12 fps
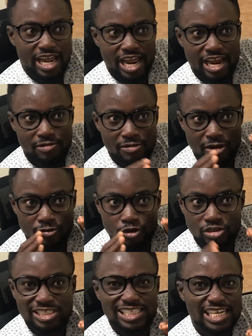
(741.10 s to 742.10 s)
And
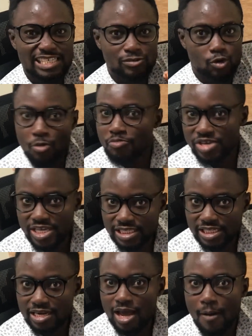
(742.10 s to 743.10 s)
not just
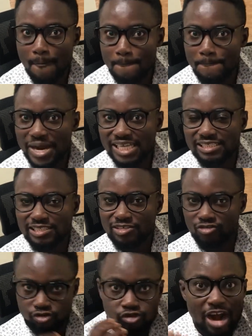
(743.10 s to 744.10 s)
competing, but
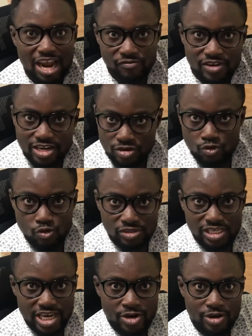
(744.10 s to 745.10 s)
thriving in
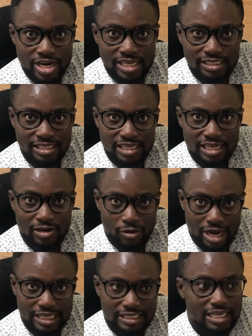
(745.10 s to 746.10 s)
those areas,
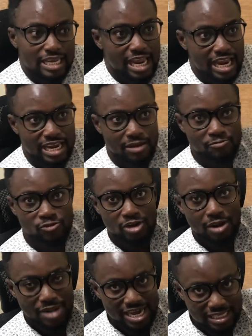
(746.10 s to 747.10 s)
right? And then so
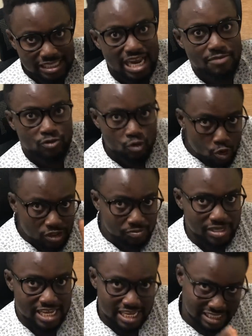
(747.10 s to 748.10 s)
that by the time those
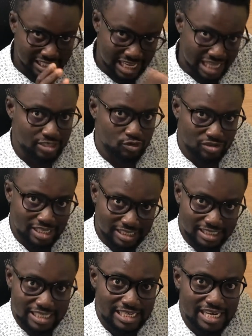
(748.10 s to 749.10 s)
players get to the
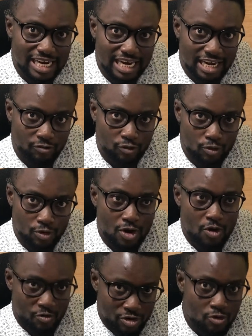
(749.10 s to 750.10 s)
senior level,
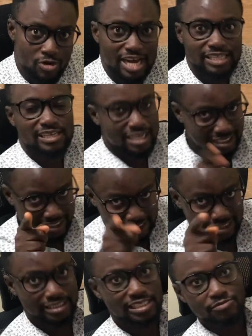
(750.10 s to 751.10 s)
know that
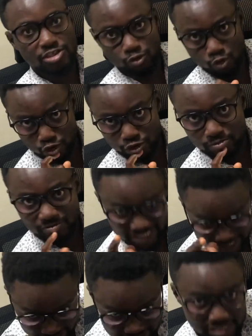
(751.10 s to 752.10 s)
this team is good.
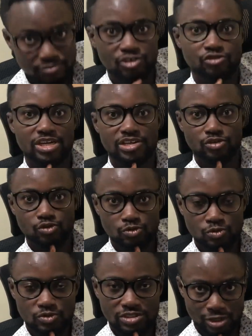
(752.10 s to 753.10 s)
This team is ready
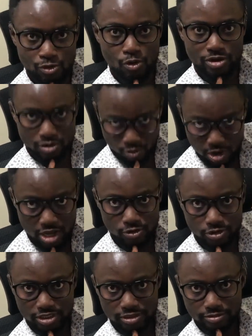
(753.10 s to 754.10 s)
to take on the world.